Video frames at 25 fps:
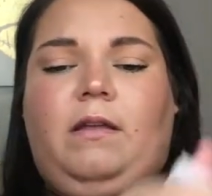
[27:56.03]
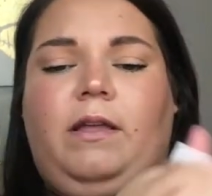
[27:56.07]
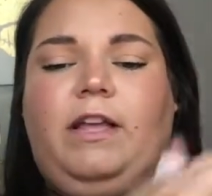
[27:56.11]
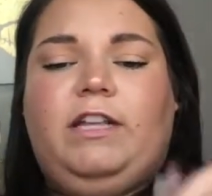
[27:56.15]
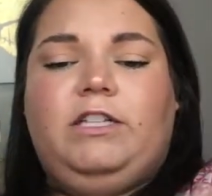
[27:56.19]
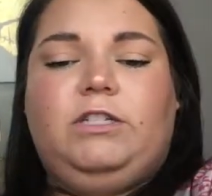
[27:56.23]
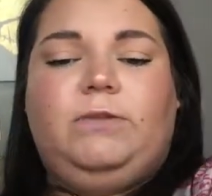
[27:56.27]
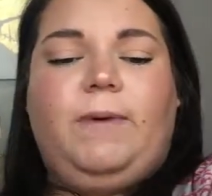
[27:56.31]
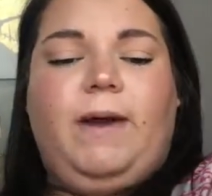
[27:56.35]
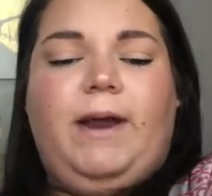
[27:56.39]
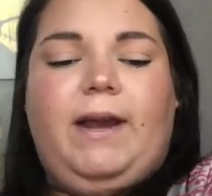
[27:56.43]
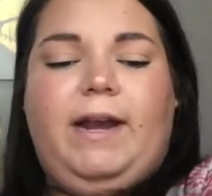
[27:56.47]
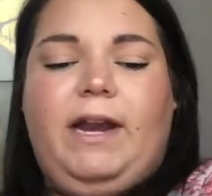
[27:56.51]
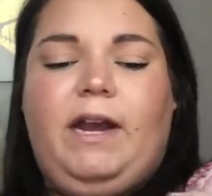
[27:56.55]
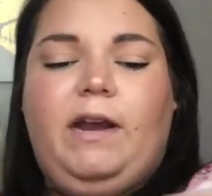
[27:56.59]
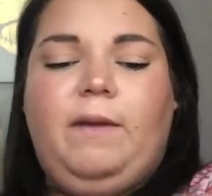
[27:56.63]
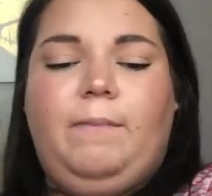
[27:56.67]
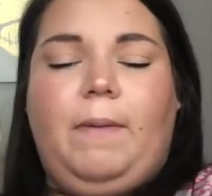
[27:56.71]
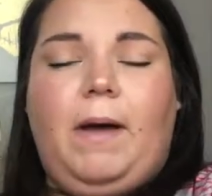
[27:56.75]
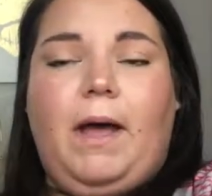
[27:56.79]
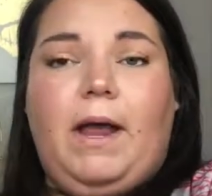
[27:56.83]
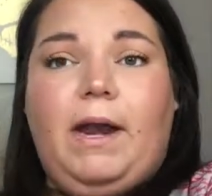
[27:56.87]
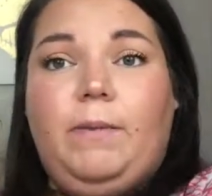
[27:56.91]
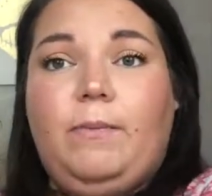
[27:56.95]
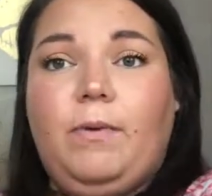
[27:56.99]
Hence why I need a
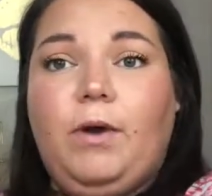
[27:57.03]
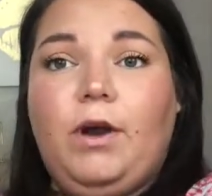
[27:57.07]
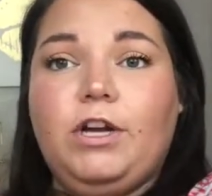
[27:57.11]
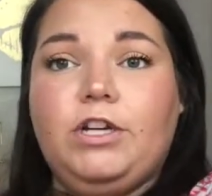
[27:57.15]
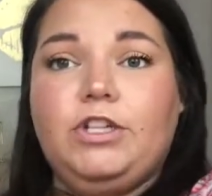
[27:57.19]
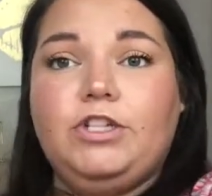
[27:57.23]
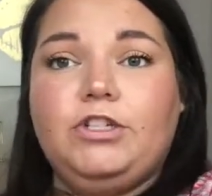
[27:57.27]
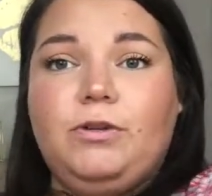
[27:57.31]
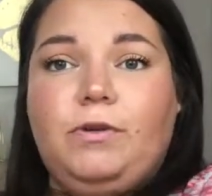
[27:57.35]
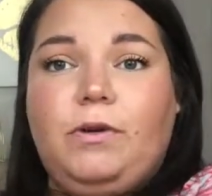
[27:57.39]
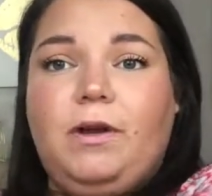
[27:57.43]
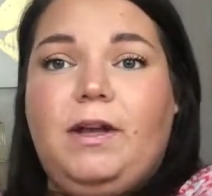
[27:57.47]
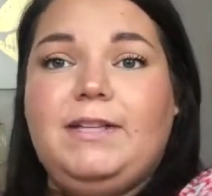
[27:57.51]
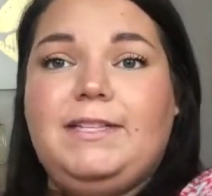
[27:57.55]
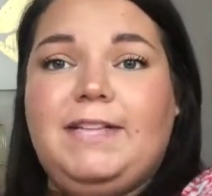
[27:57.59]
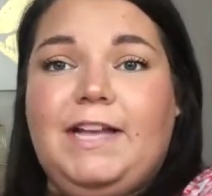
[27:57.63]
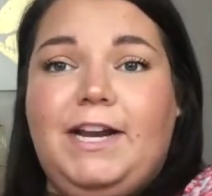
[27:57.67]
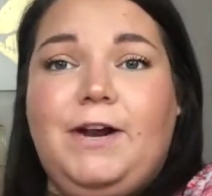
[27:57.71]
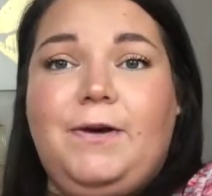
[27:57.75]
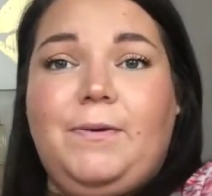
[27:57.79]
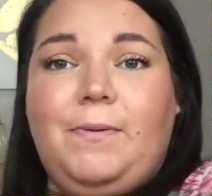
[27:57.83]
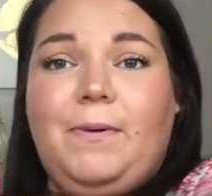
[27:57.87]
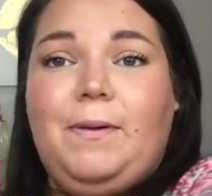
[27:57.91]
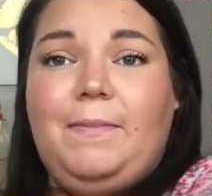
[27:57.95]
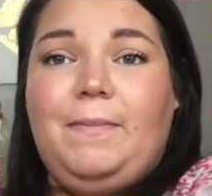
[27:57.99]
body brush, because I
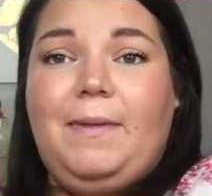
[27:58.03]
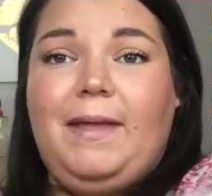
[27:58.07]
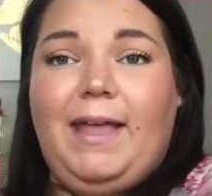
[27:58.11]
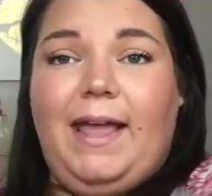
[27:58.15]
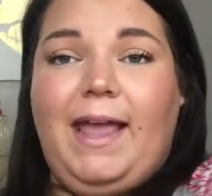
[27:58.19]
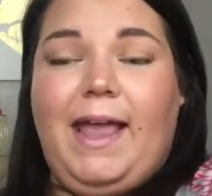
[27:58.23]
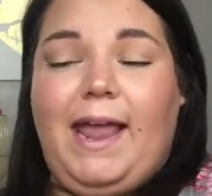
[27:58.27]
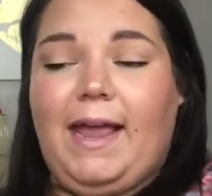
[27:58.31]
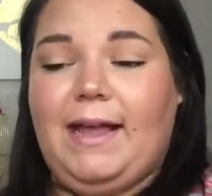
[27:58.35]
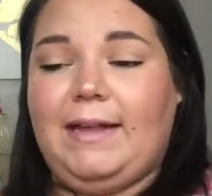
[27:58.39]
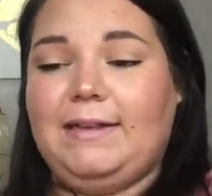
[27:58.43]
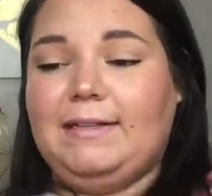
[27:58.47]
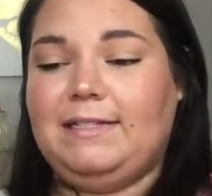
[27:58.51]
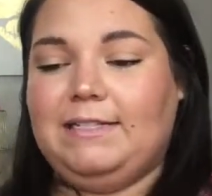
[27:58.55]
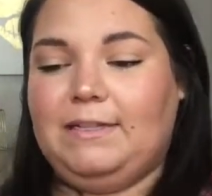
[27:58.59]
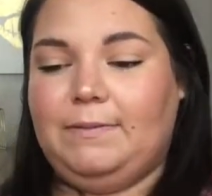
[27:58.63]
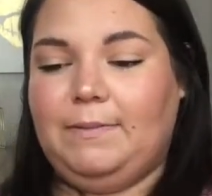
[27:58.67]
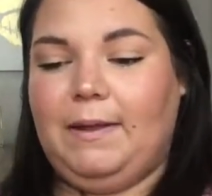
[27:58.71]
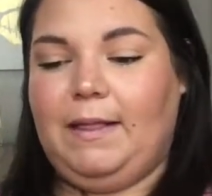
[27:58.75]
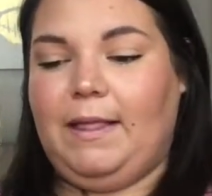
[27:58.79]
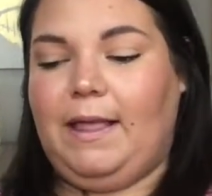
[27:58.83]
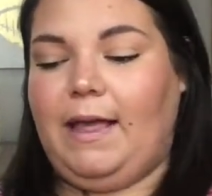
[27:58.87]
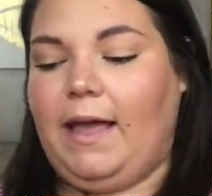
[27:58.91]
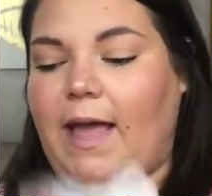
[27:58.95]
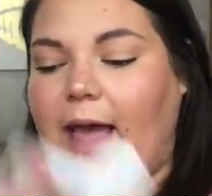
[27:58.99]
don't want my hands to
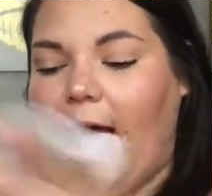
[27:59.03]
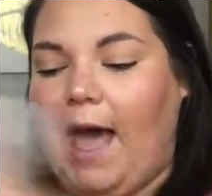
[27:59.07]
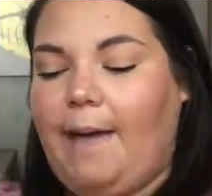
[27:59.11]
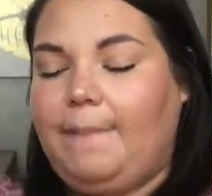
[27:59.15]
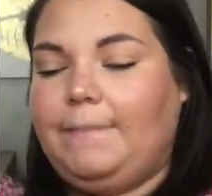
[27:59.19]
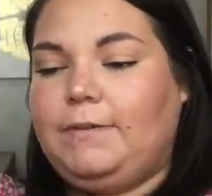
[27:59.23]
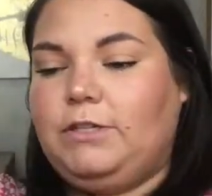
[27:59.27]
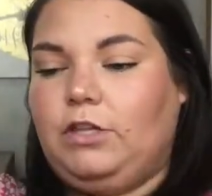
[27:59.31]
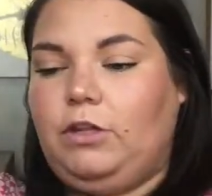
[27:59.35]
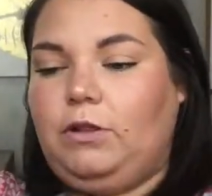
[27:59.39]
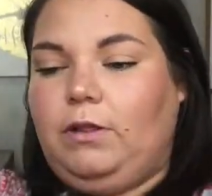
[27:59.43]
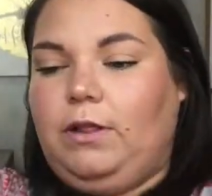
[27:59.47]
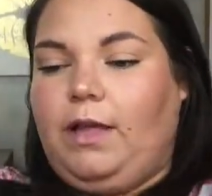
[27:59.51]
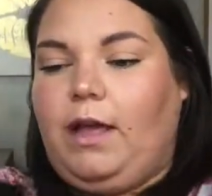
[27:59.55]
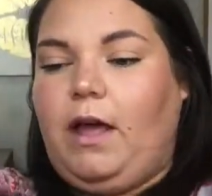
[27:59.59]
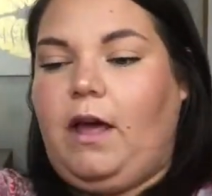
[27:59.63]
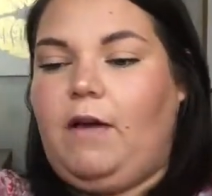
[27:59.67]
be like absolutely